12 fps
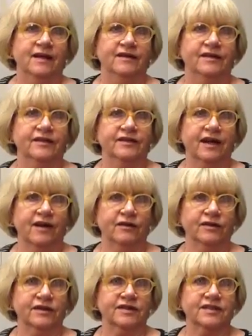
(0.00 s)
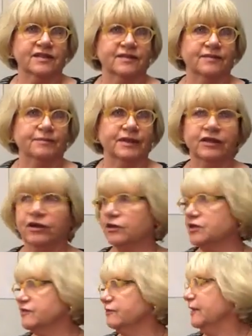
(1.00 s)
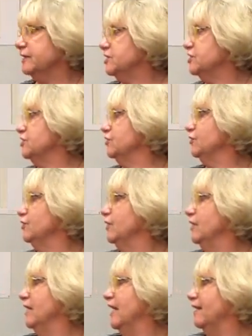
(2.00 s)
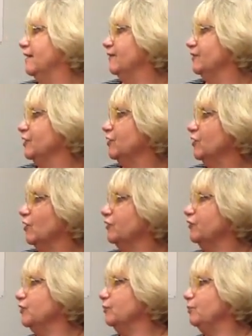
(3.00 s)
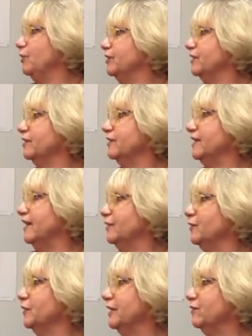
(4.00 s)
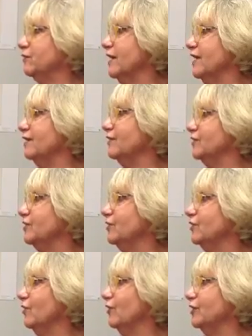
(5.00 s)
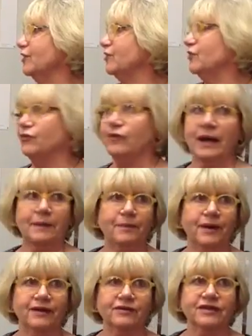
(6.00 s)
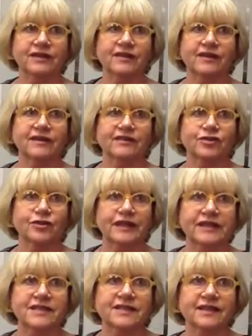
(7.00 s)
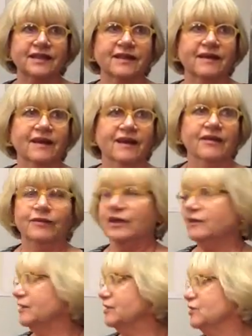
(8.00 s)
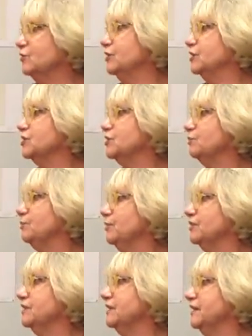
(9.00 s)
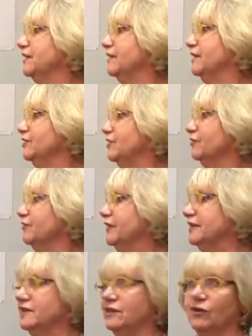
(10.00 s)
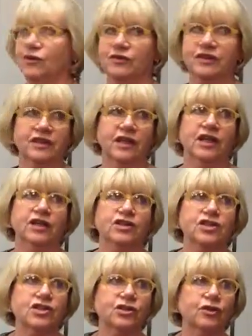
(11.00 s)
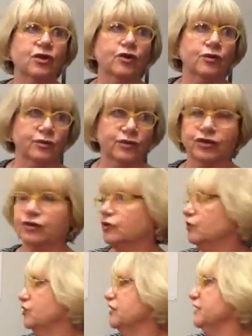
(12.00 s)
the darts. Because once you know, if you put it the other way around, you're going to wipe out the tracing as soon as you put the interfacing over it. So you do